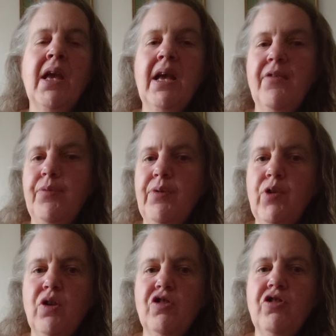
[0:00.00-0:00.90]
if we've
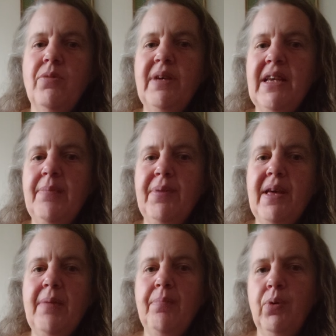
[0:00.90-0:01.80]
got too many
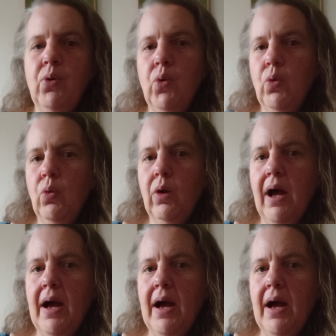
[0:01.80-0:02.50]
people